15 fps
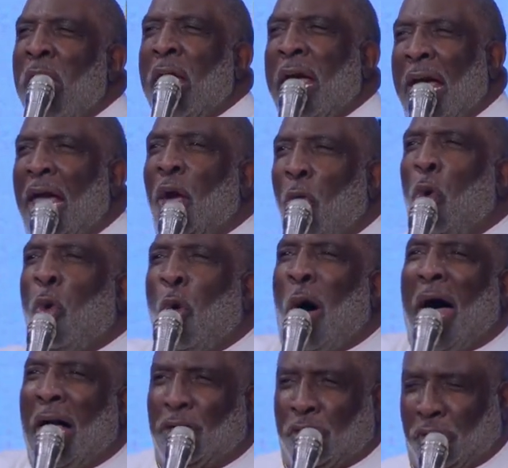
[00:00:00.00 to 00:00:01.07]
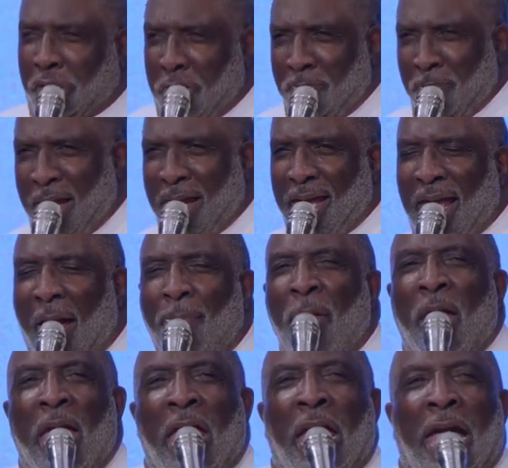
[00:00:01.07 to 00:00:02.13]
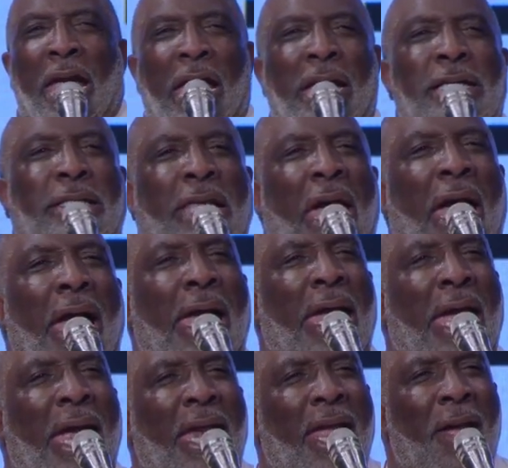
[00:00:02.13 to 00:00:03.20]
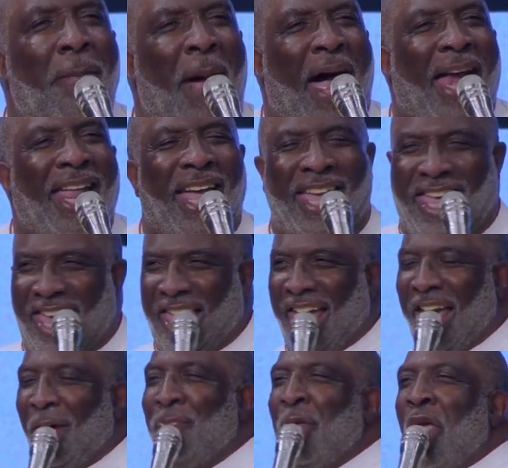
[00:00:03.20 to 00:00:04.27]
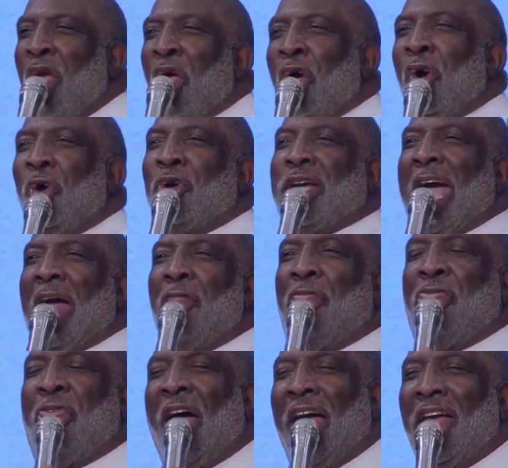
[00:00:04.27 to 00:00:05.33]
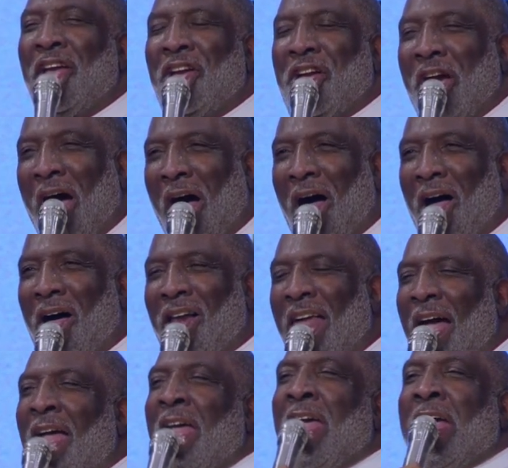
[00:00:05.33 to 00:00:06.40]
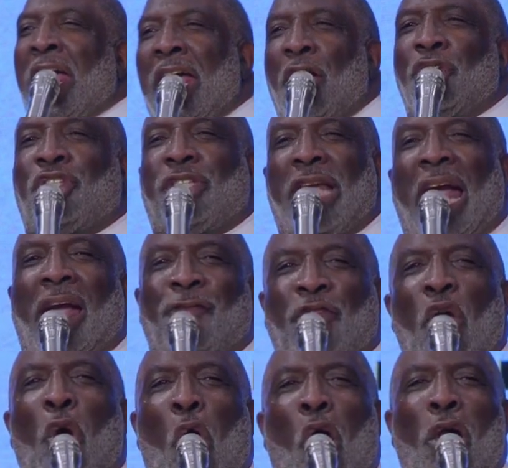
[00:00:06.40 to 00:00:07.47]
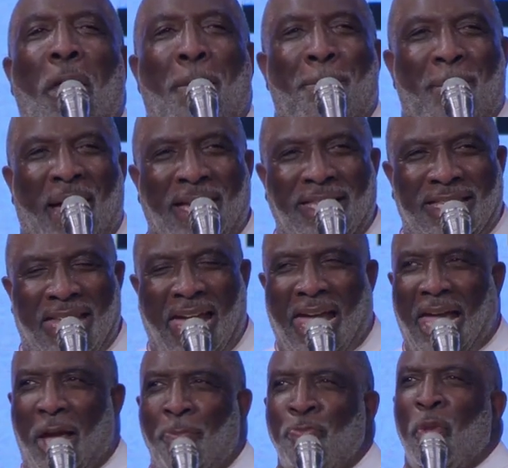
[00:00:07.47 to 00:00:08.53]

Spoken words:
He washed me. Is there anybody here who can thank God? He'll save you on a Monday.